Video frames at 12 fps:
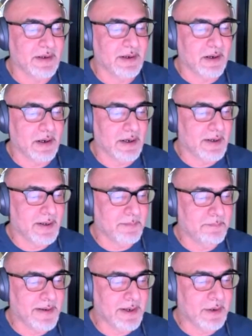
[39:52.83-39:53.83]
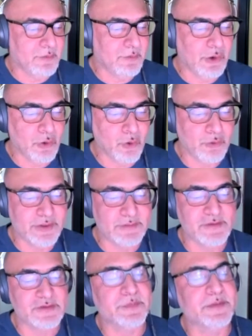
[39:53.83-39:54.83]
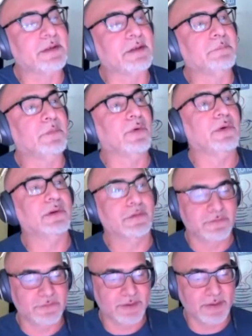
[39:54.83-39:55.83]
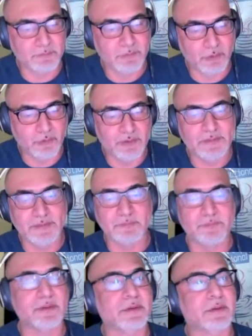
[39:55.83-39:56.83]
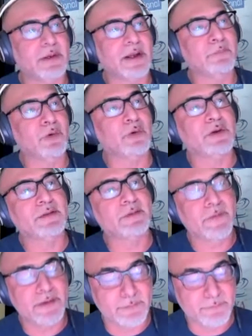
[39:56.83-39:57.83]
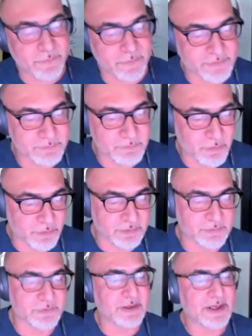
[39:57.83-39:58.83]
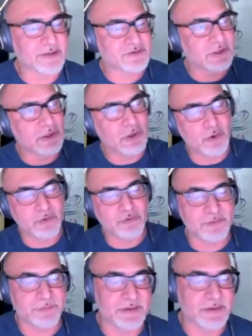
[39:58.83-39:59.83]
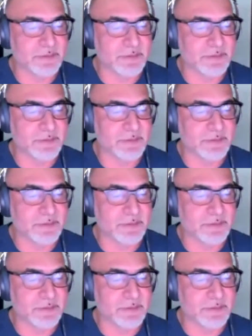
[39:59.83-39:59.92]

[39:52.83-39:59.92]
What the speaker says: I am now logging this particular model, right? I'm logging the random forest model, so it actually logs the particular